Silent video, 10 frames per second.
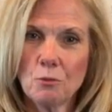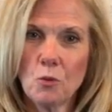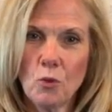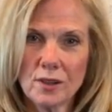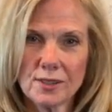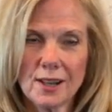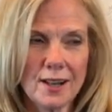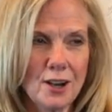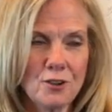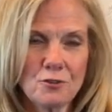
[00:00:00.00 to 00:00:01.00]
But once
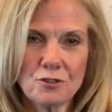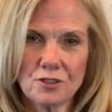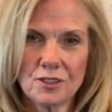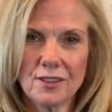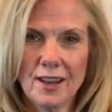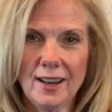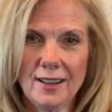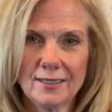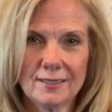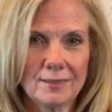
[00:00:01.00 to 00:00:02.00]
I understood
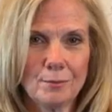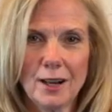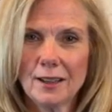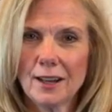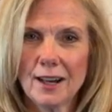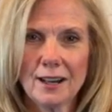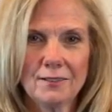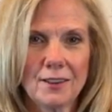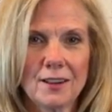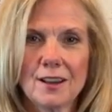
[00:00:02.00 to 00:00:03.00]
that, my life